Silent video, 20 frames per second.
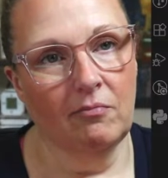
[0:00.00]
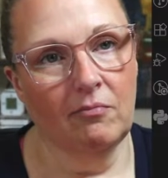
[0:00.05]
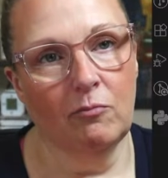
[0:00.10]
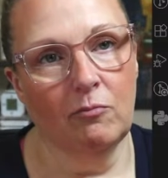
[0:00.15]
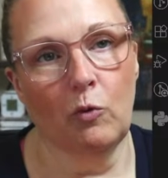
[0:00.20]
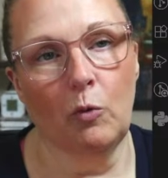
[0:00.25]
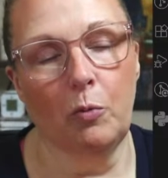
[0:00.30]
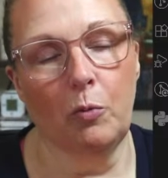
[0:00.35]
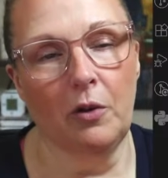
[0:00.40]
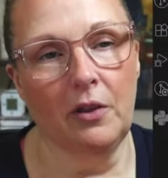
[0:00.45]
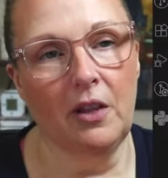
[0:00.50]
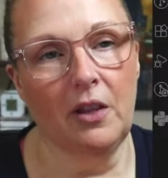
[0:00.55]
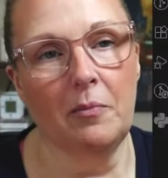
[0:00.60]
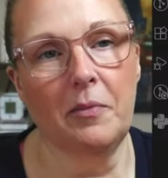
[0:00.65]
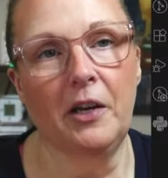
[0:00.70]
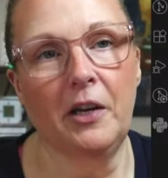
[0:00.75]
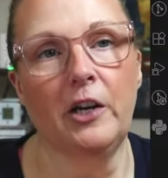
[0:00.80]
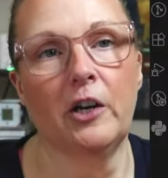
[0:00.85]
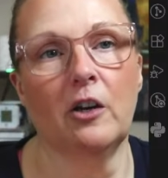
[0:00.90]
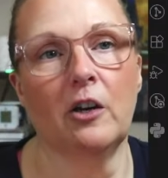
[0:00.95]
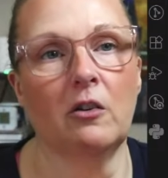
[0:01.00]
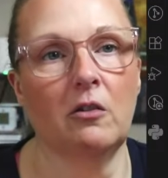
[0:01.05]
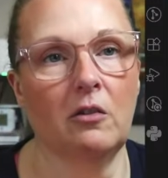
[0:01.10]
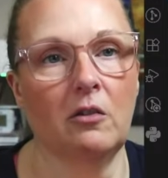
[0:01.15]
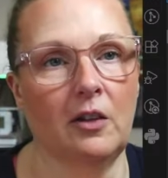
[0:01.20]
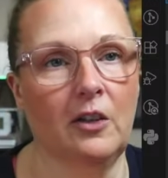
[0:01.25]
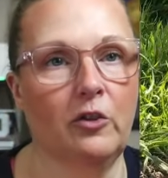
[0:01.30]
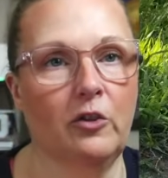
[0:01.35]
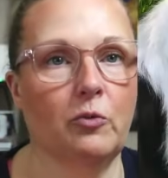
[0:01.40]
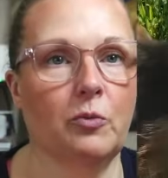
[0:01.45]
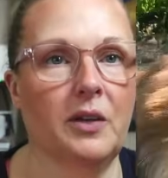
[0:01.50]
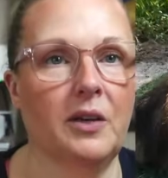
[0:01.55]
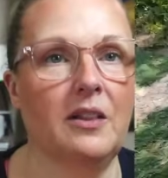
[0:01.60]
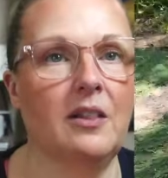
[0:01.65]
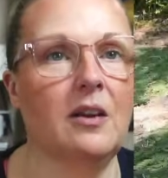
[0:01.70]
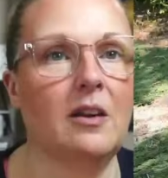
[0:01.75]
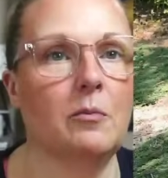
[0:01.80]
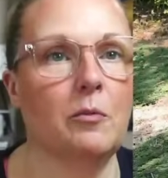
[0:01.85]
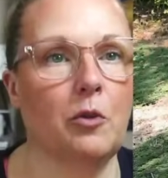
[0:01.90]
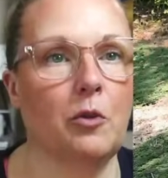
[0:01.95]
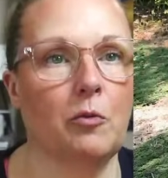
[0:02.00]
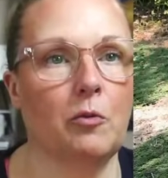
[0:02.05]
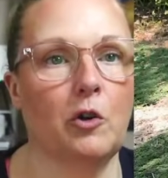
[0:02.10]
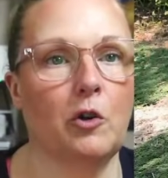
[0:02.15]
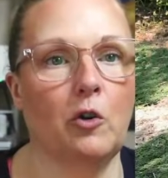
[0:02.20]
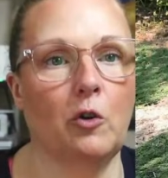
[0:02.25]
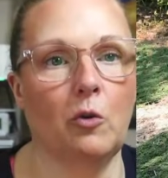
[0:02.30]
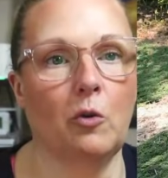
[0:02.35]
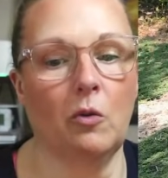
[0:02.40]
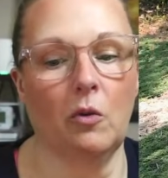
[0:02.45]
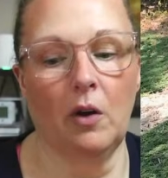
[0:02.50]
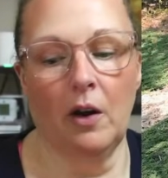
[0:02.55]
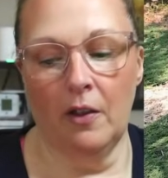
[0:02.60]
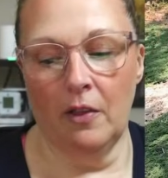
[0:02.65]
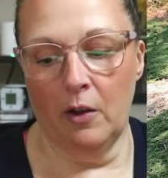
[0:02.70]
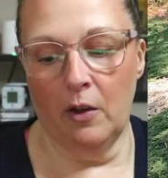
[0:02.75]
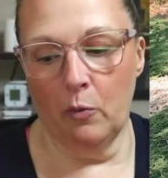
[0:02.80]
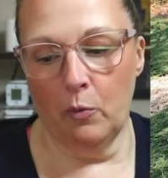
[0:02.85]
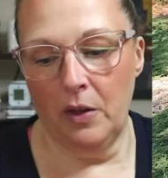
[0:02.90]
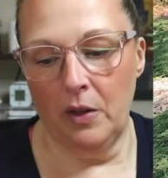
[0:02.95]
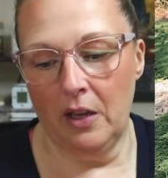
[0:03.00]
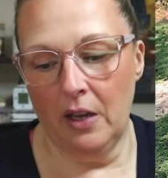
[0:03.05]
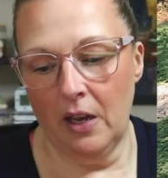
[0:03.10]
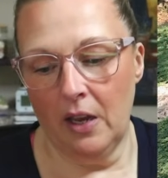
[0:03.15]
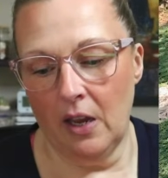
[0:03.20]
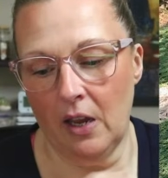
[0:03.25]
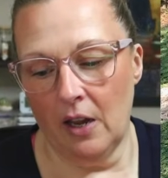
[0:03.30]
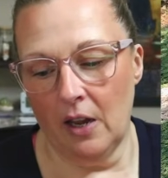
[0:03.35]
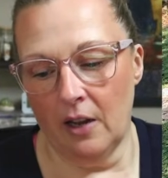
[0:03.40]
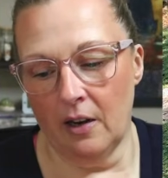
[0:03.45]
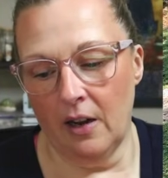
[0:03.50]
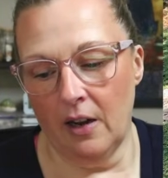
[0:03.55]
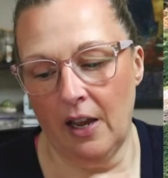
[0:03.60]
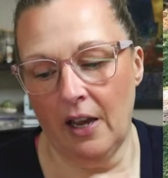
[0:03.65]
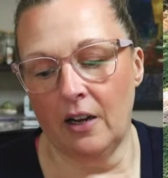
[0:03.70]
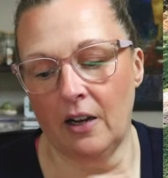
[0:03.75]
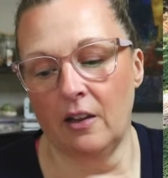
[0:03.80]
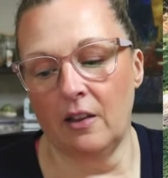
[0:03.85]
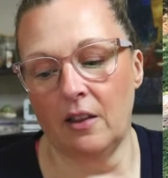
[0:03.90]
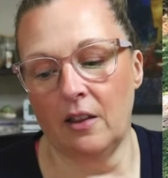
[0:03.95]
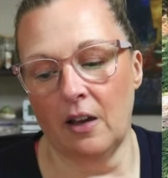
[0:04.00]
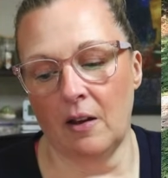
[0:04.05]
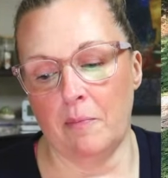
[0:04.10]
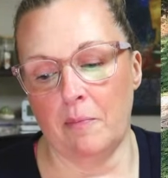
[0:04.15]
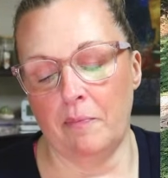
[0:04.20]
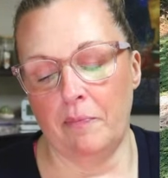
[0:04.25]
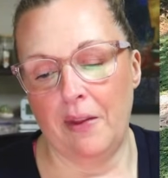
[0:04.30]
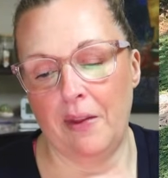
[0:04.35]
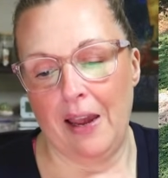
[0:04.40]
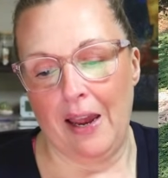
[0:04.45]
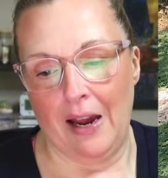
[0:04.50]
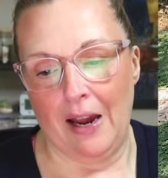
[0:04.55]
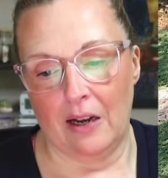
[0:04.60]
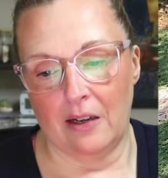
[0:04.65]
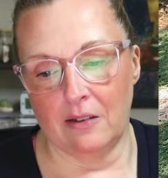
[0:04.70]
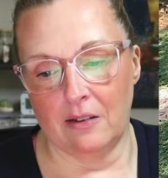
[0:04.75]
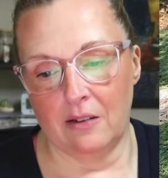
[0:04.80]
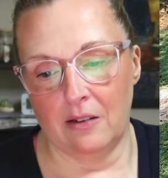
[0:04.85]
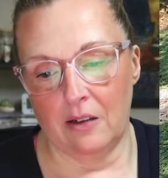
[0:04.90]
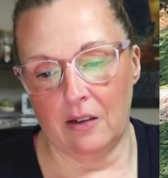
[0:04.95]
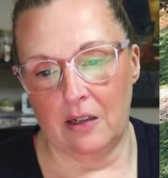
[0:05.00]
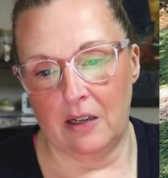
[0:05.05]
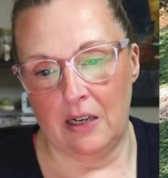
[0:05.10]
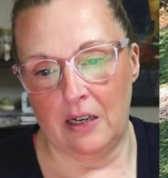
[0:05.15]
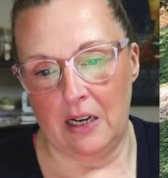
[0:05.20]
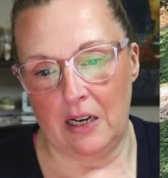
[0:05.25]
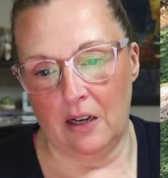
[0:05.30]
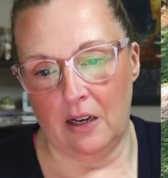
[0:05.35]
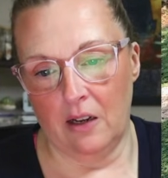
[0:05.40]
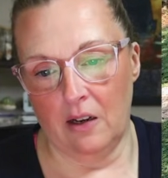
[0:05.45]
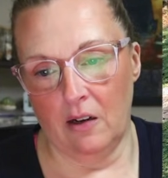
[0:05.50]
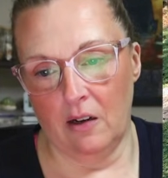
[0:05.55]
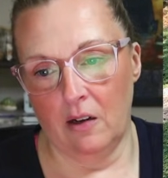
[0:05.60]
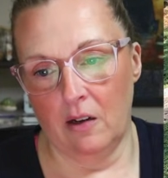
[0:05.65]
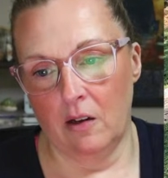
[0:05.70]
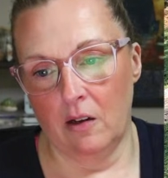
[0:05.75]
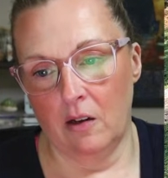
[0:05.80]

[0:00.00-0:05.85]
We'll put them here. Let's read them through, and then we can edit them as needed.